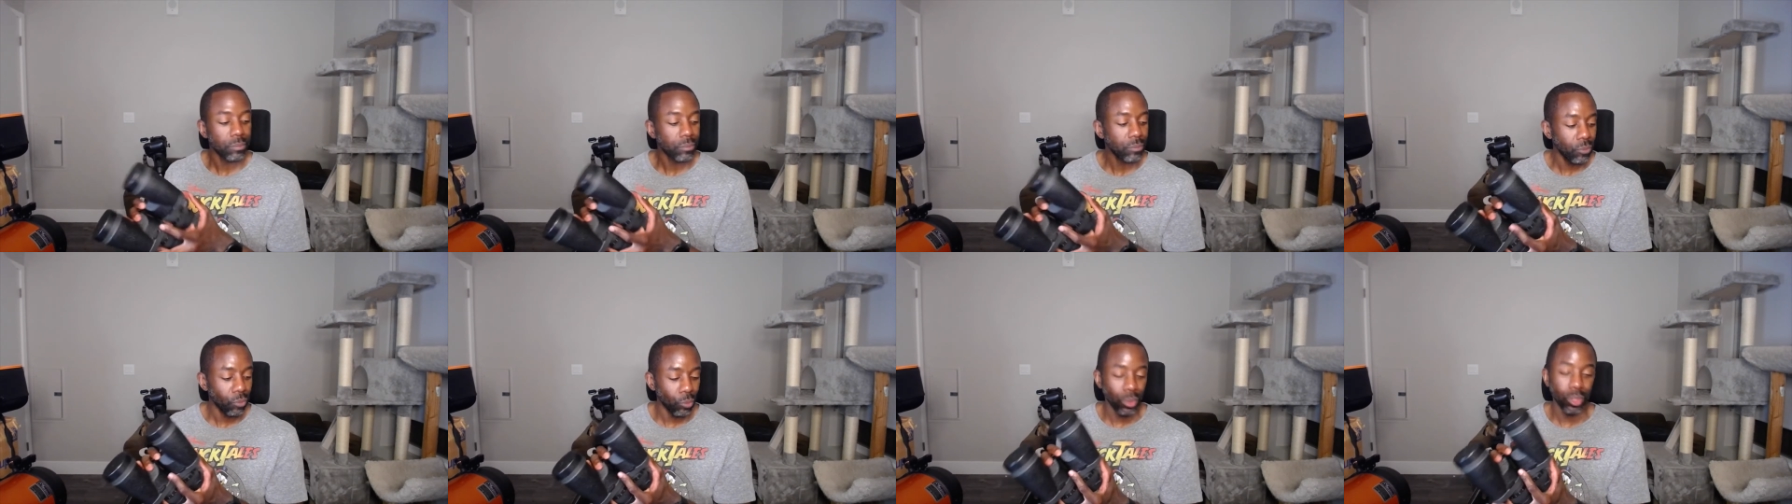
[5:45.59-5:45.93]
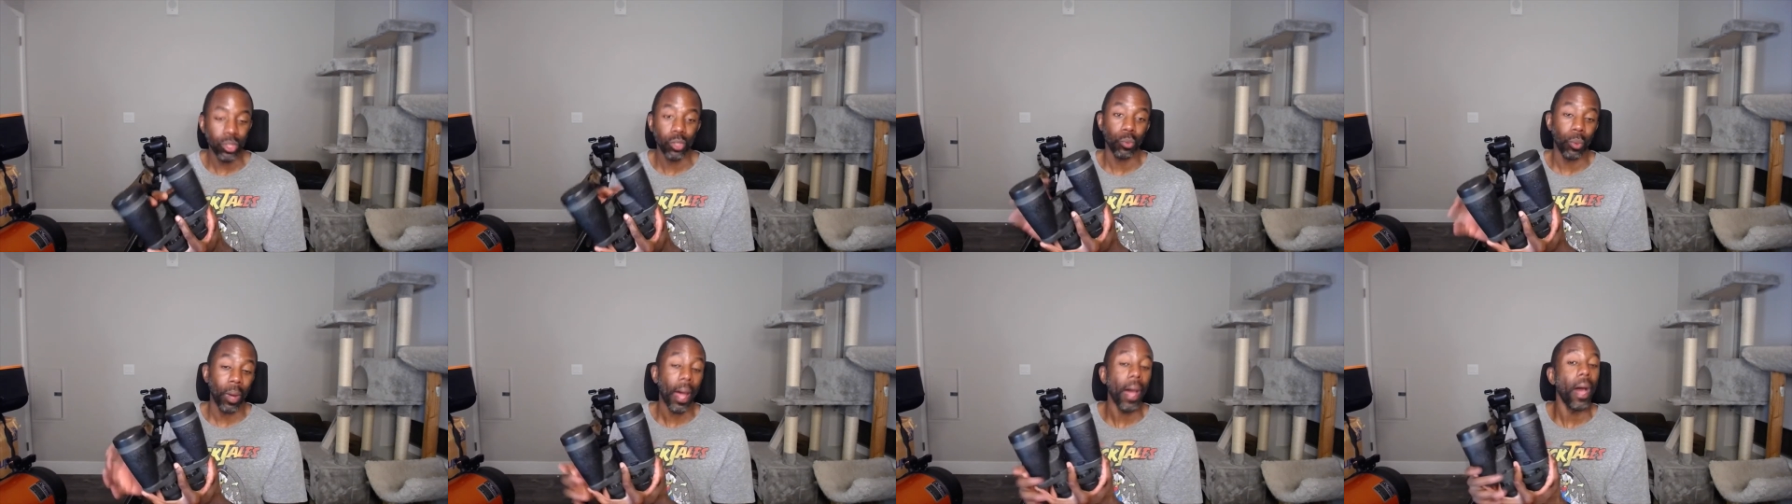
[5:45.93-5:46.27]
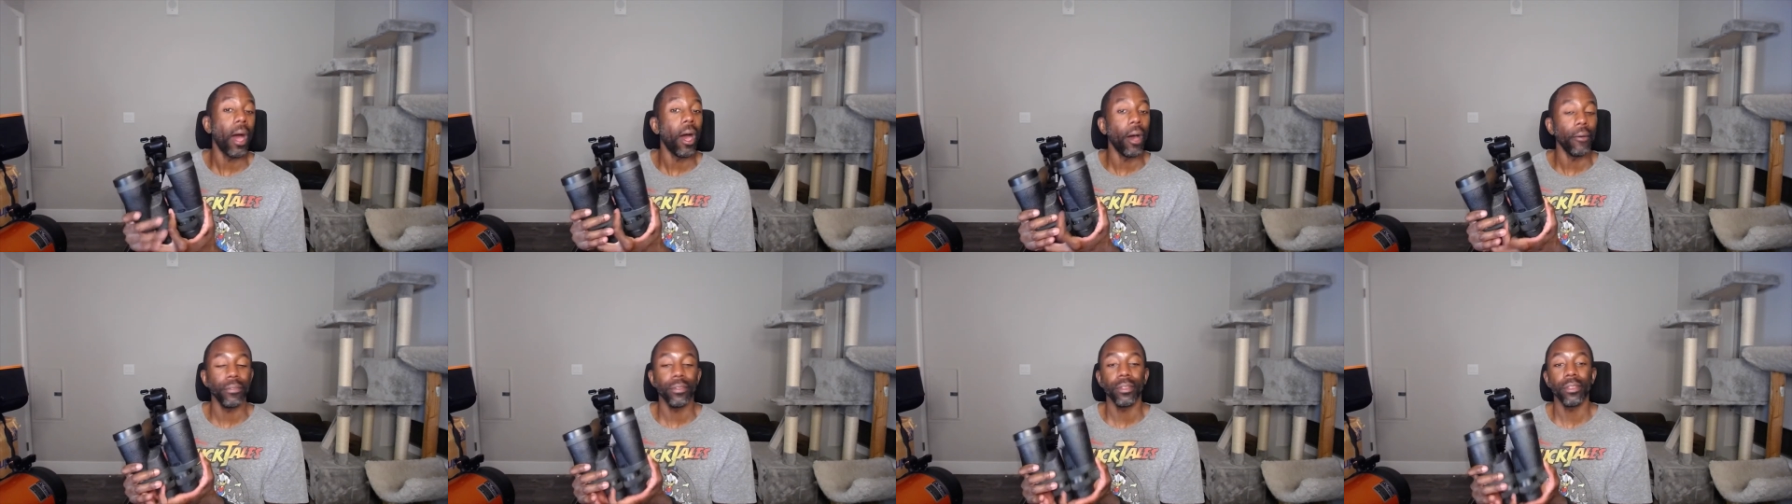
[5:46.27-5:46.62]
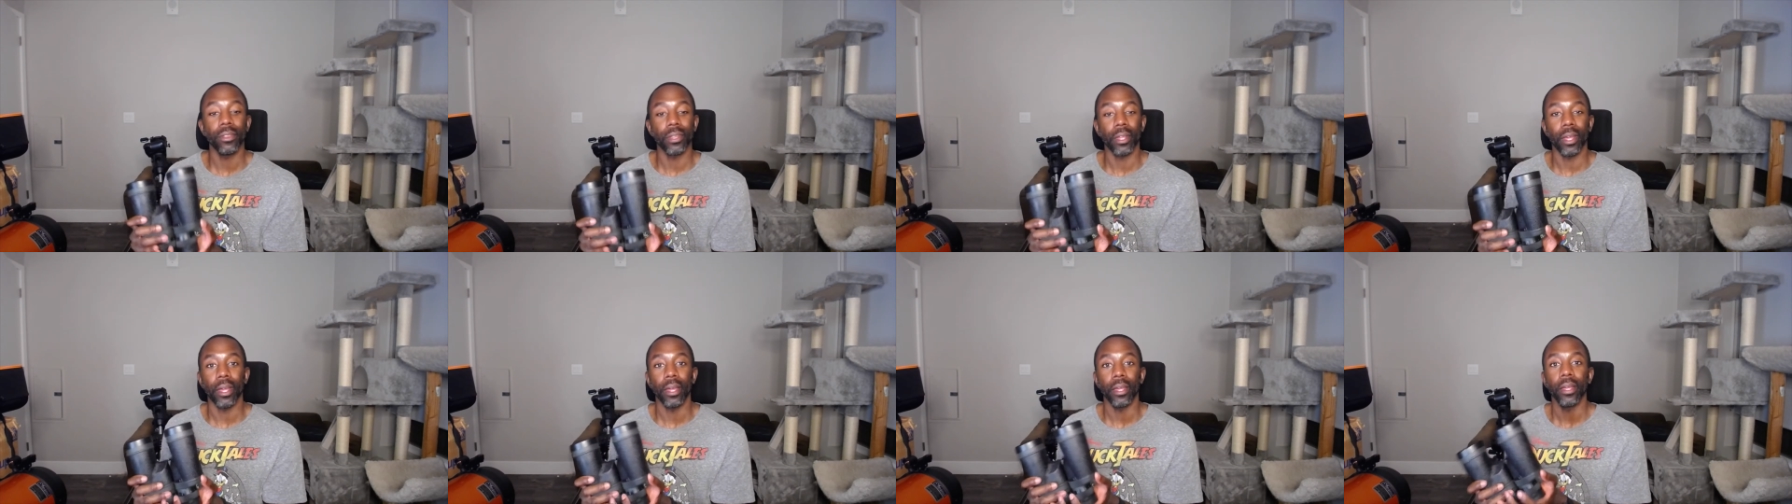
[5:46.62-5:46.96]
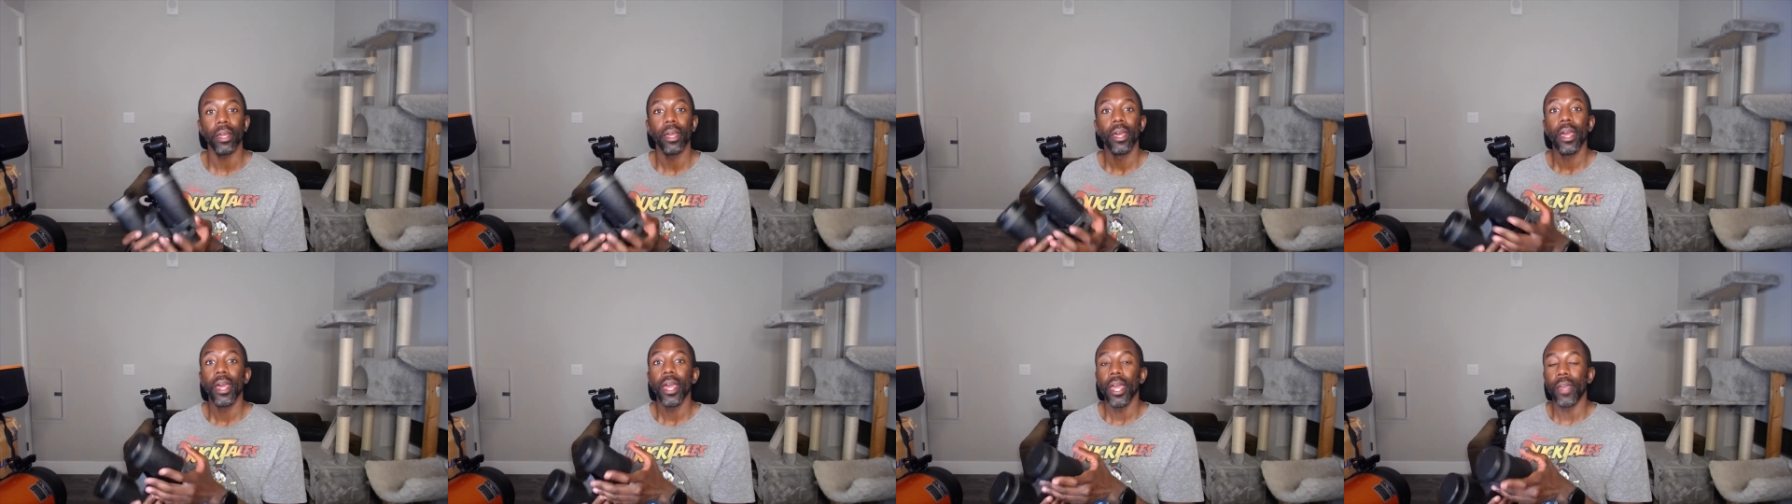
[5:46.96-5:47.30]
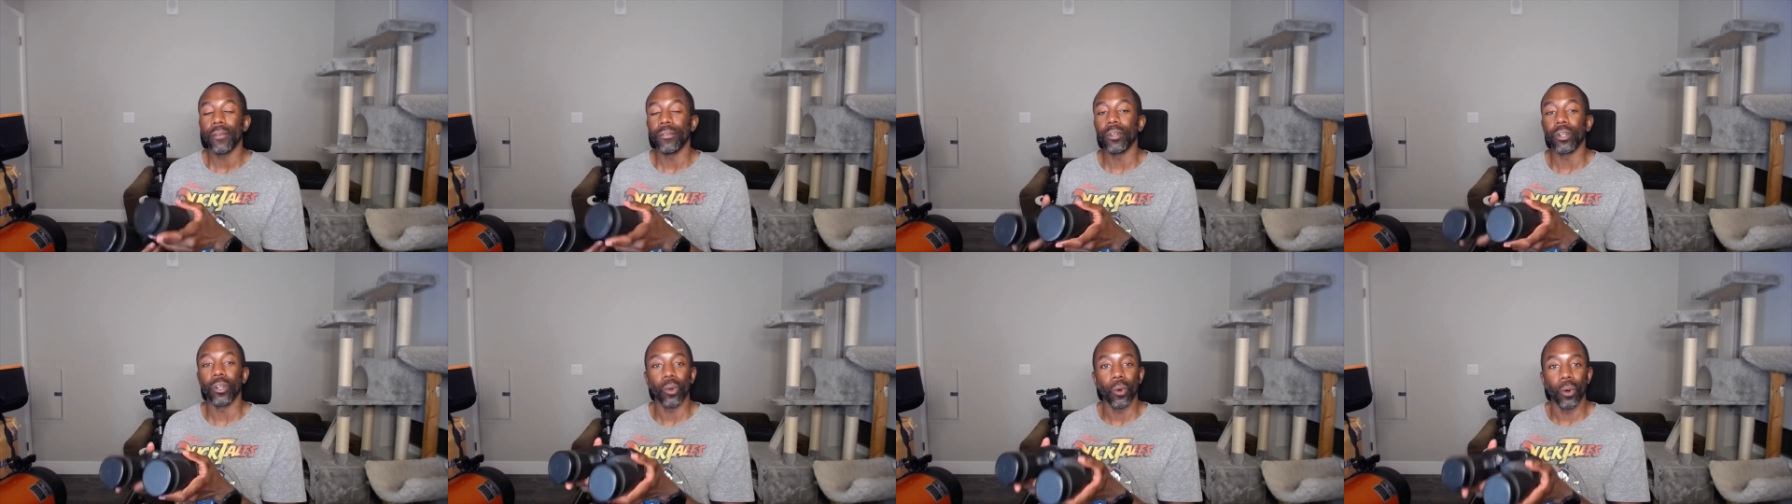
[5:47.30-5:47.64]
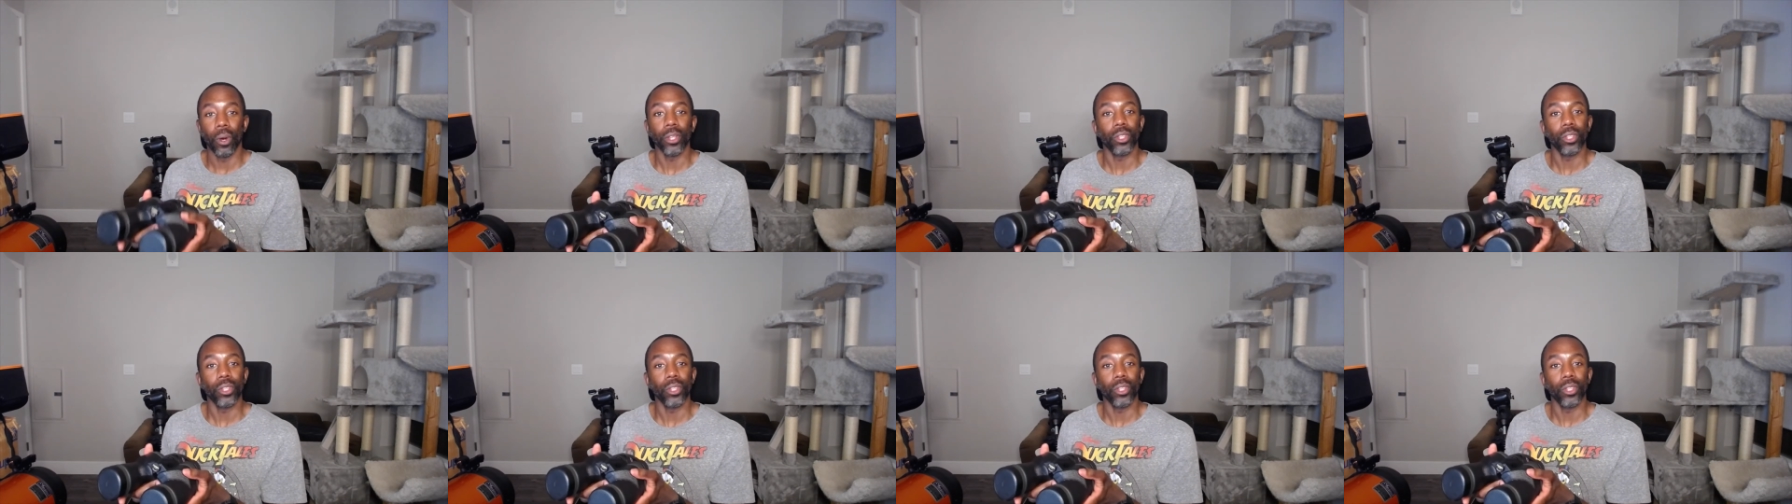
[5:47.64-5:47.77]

Which is why I often say, if you're going